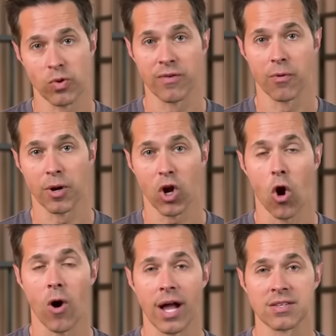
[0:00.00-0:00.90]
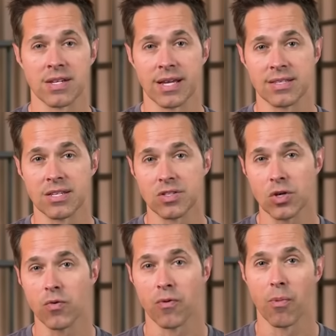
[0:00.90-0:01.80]
three from a car accident and
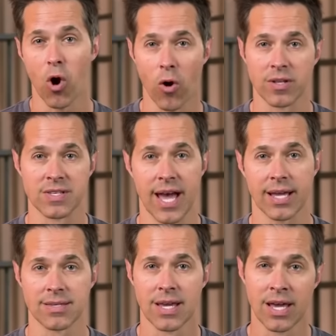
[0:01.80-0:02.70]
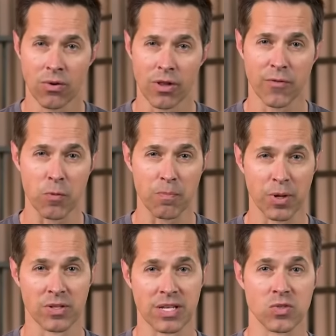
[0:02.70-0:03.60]
two from heart attacks, while a few
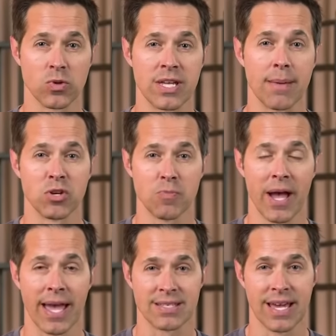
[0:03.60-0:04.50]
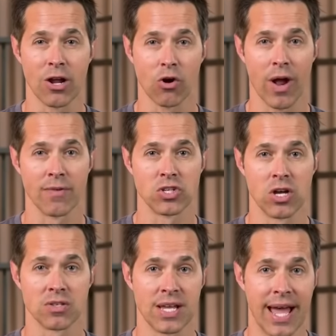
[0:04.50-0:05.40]
buildings were damaged by anti-aircraft
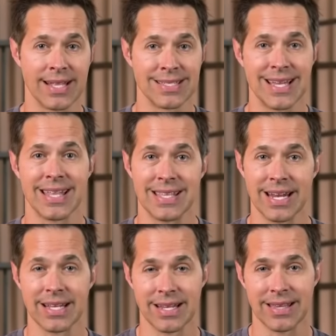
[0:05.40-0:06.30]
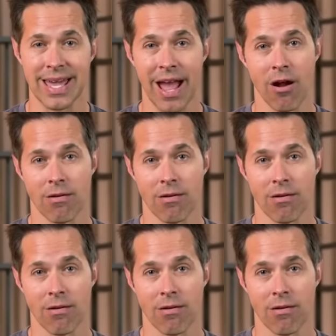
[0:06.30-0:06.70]
shells that hadn't detonated in the air.